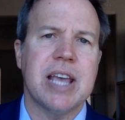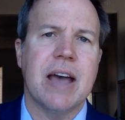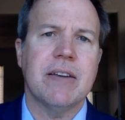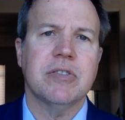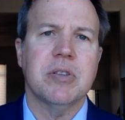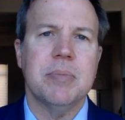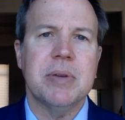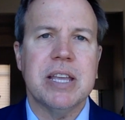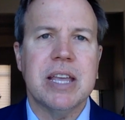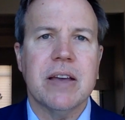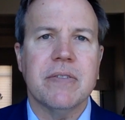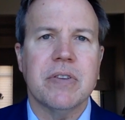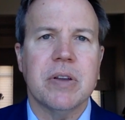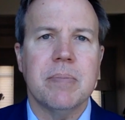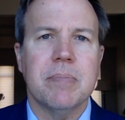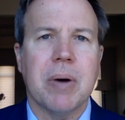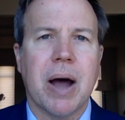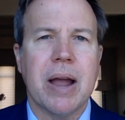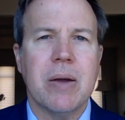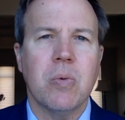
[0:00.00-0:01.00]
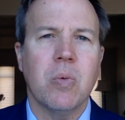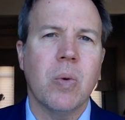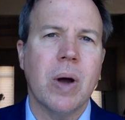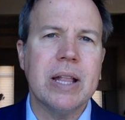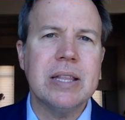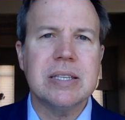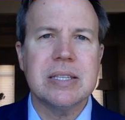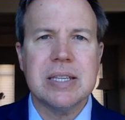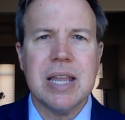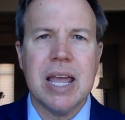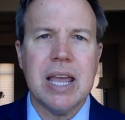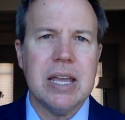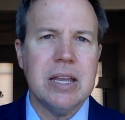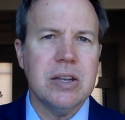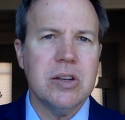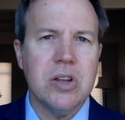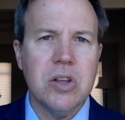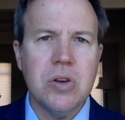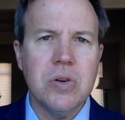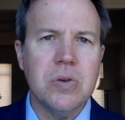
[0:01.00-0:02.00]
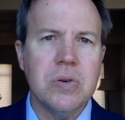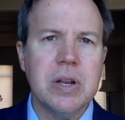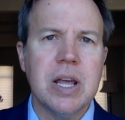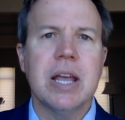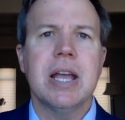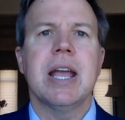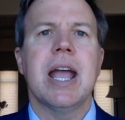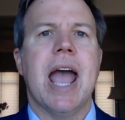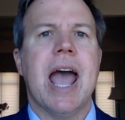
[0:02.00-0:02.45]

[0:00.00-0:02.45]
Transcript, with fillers: have to be given by Wednesday noon,